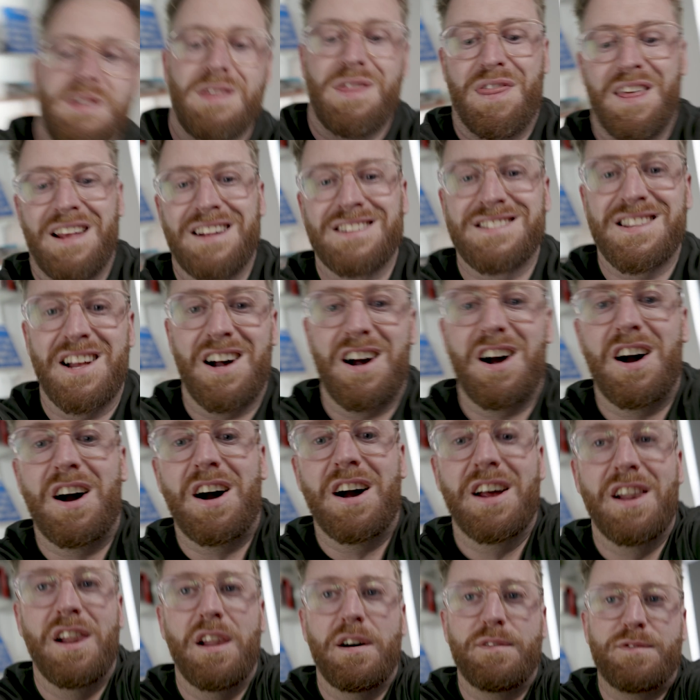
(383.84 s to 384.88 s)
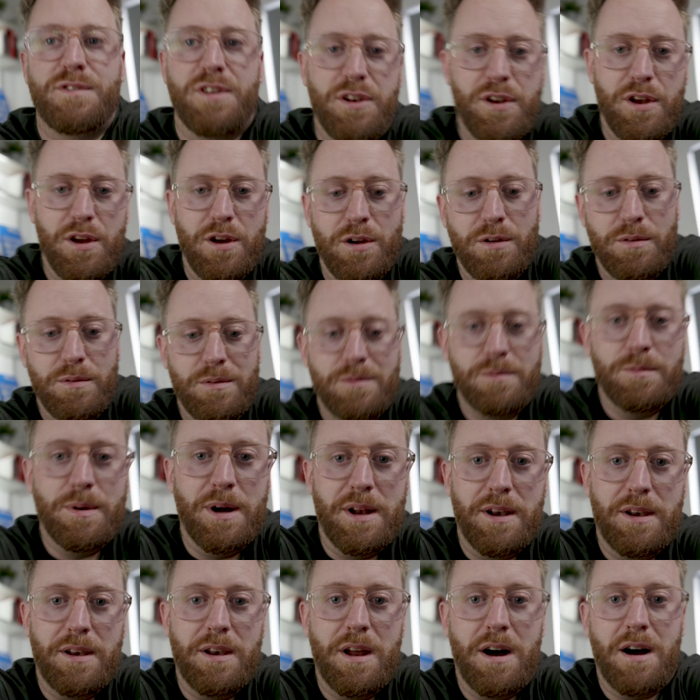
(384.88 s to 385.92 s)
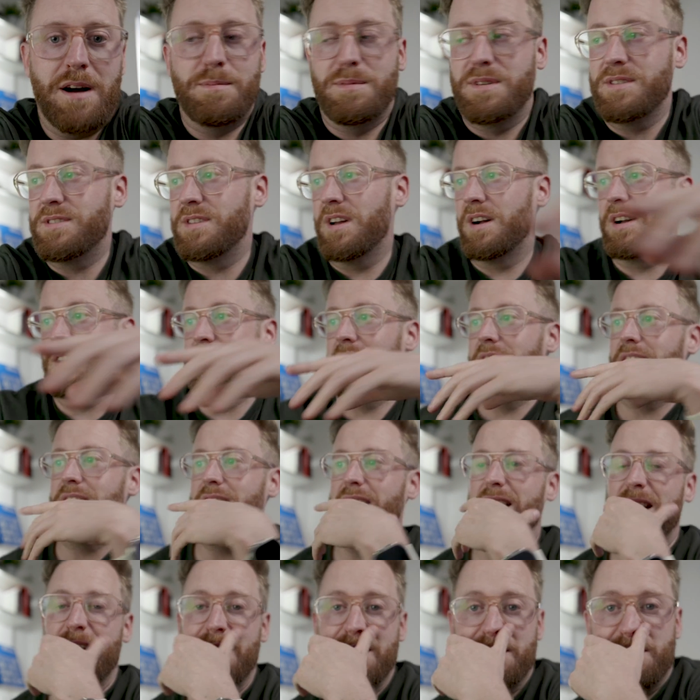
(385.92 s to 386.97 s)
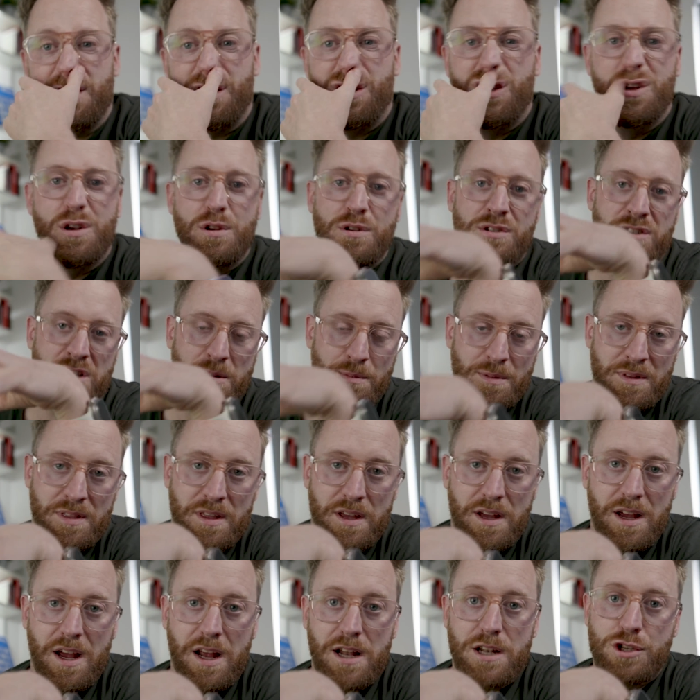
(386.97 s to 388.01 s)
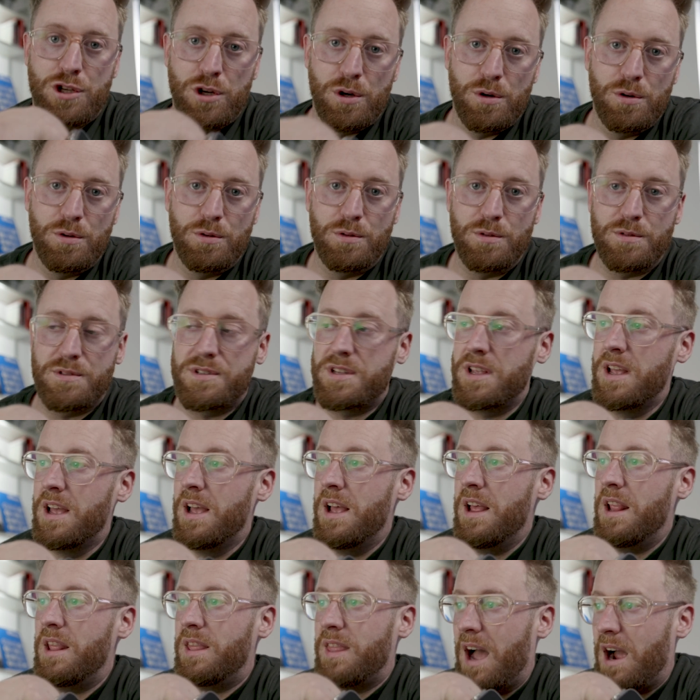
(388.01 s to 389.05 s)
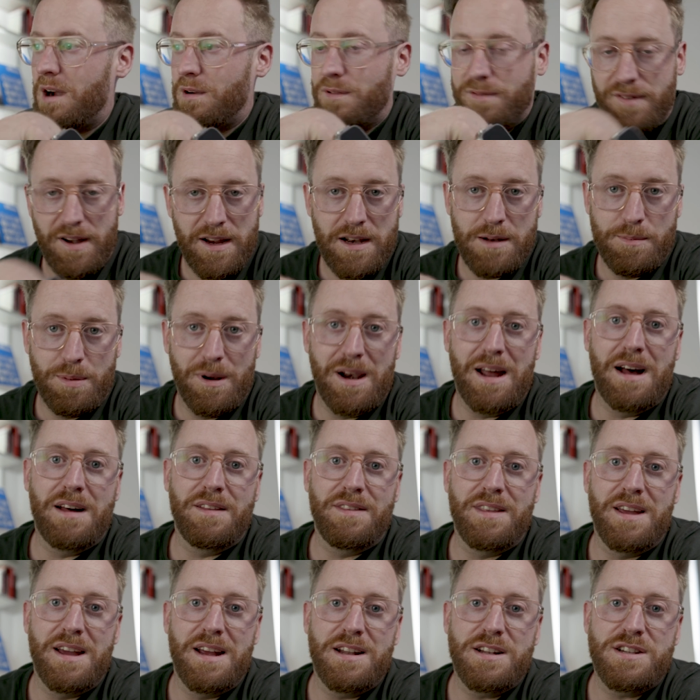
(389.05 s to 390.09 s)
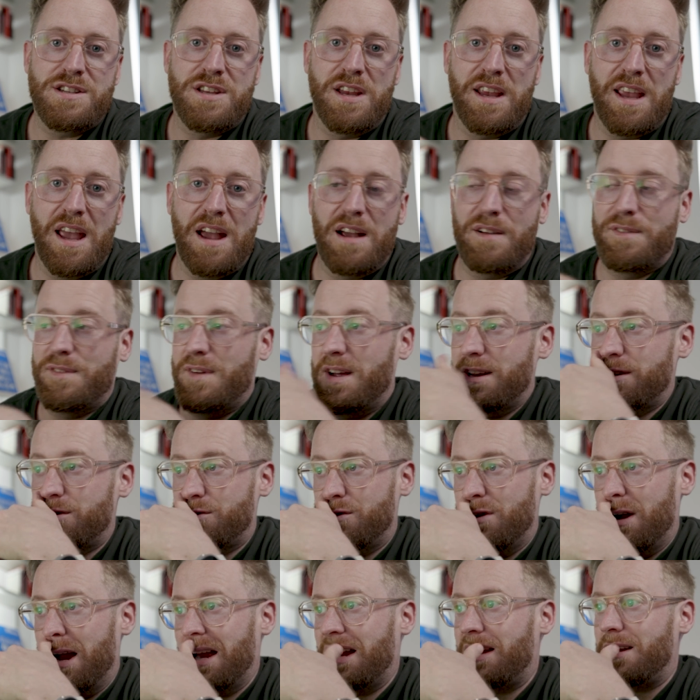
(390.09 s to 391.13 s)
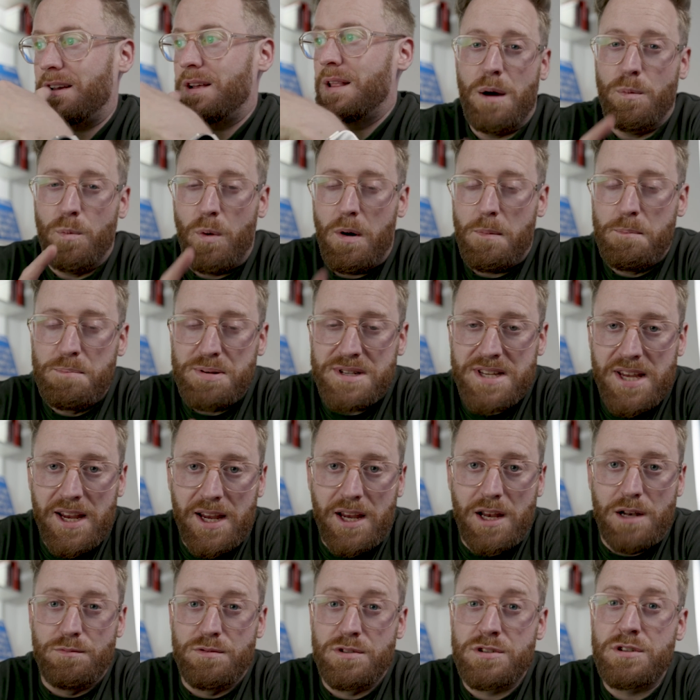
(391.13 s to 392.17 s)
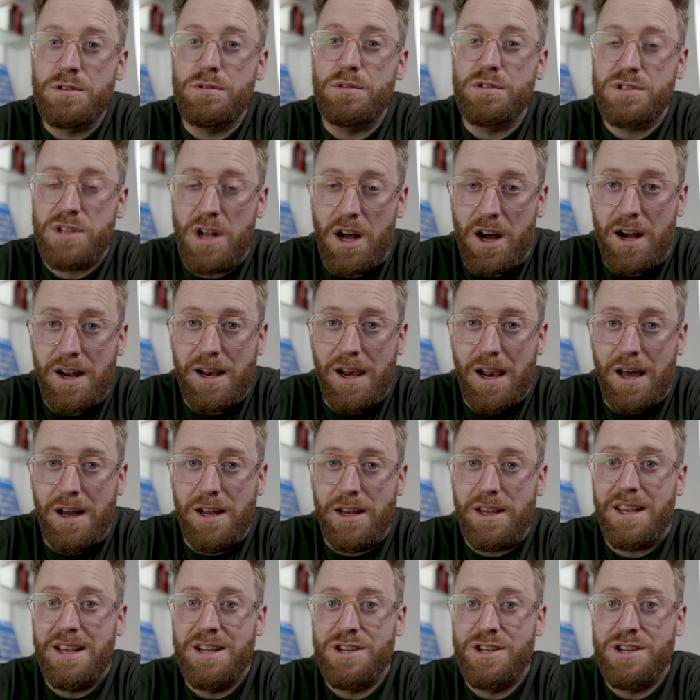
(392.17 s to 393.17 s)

of the things that I love to do when I'm designing is use some of the tools that are available out there to get a fast track. And one particular resource I like